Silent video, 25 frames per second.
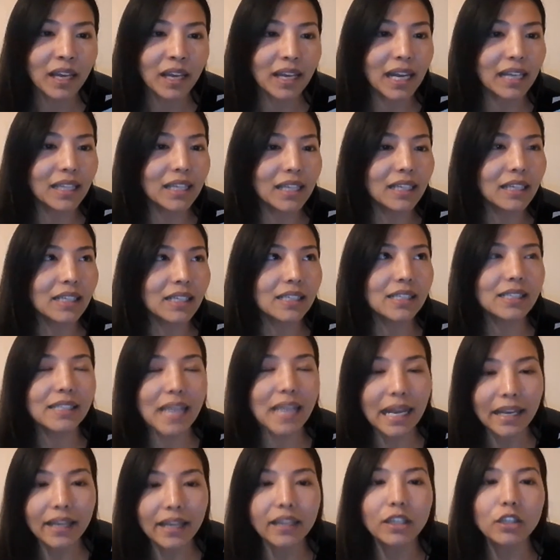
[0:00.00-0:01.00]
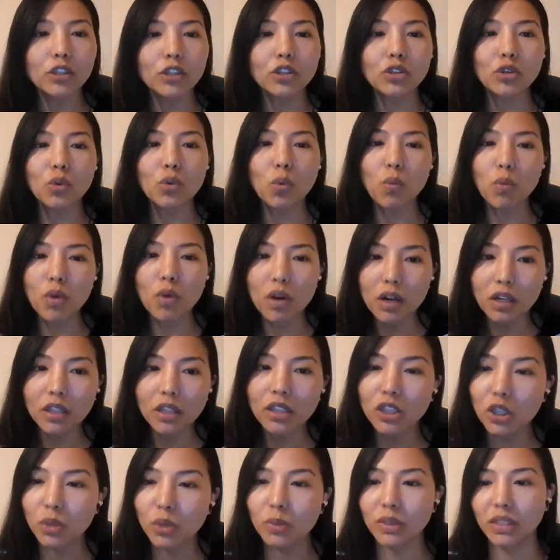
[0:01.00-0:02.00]
And I think the second is to
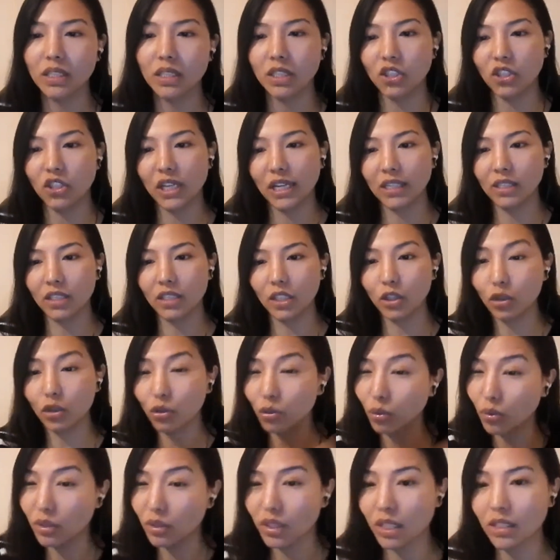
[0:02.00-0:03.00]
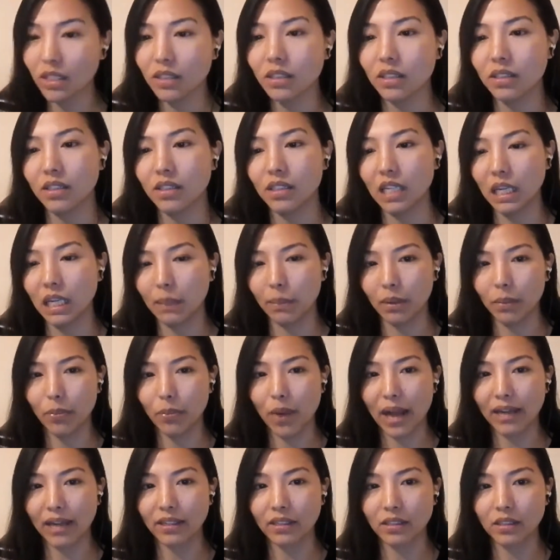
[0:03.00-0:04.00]
work towards changing those unsustainable
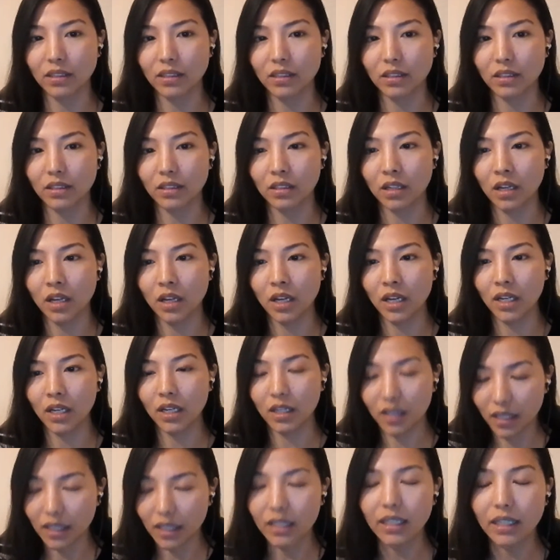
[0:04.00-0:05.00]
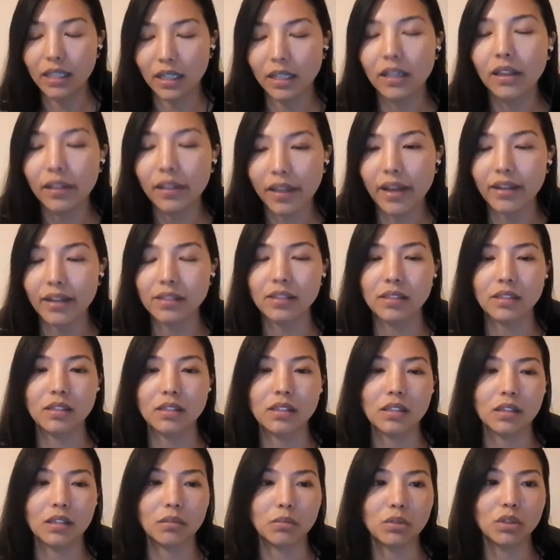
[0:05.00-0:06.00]
practices currently in their
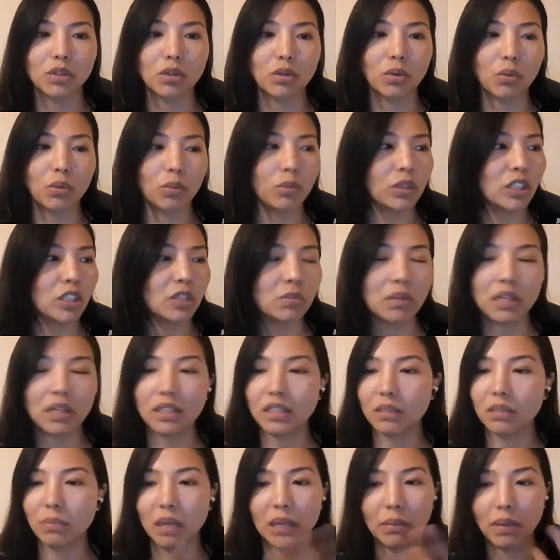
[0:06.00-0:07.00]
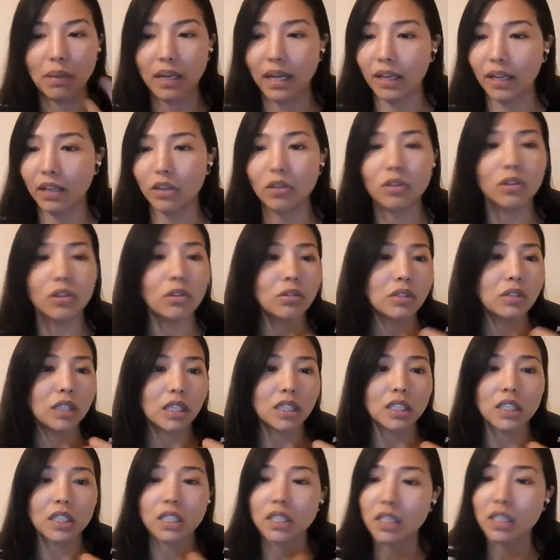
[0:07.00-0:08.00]
system. So, which means maybe like,
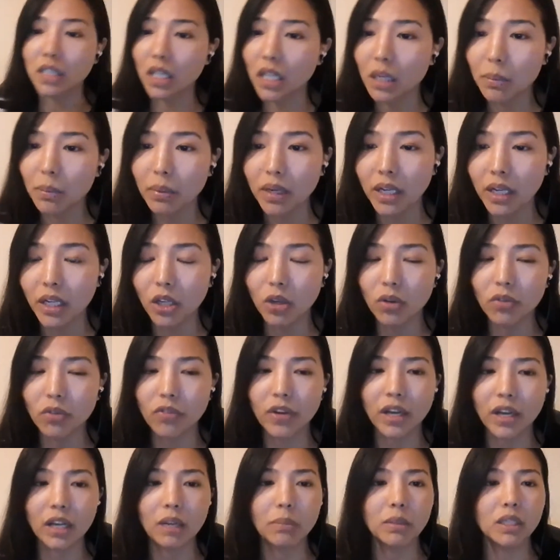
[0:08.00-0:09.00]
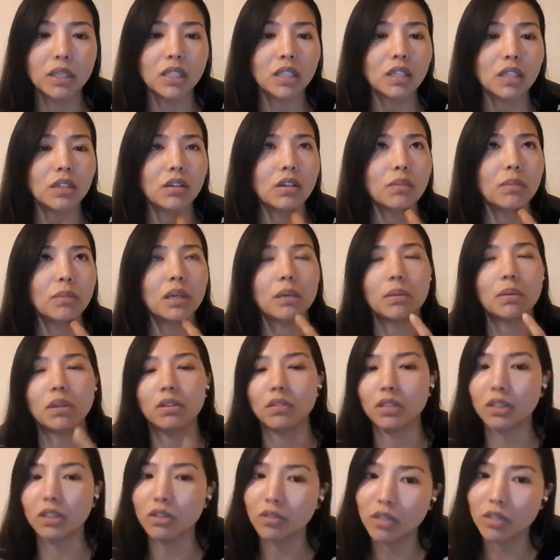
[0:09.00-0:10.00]
using sustainable and eco-friendly material, maybe
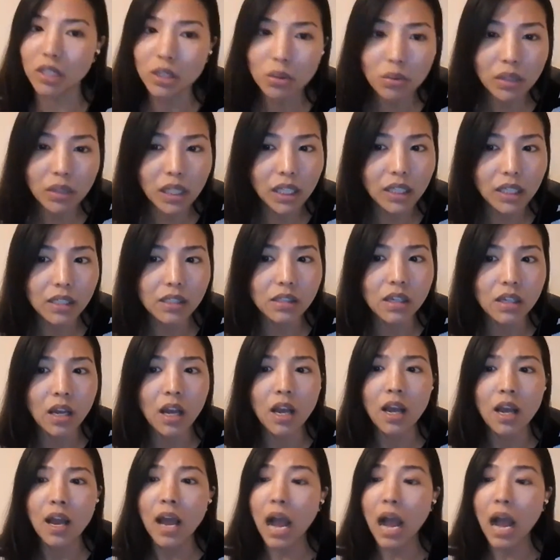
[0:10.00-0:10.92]
reducing waste.